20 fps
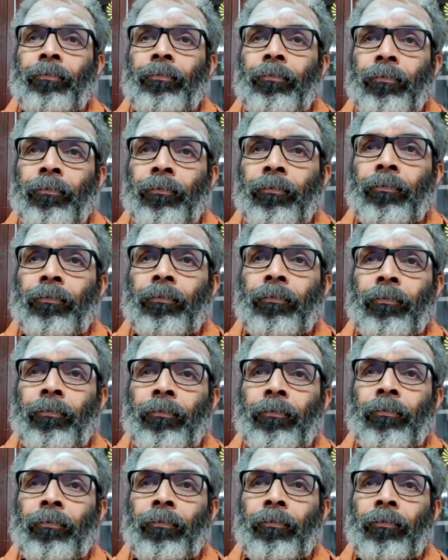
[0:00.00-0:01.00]

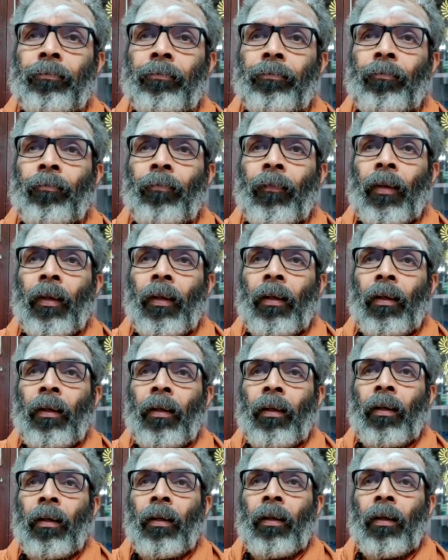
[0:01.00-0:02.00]

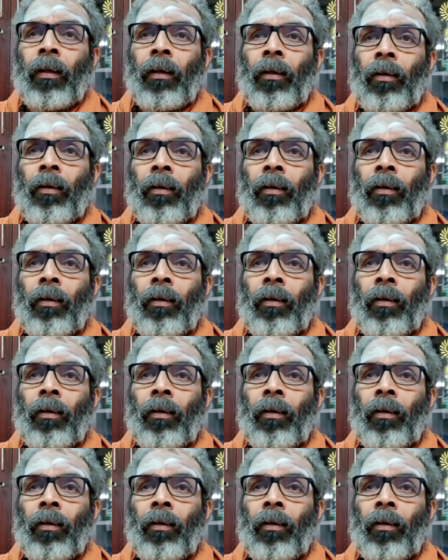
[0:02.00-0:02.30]
[no speech]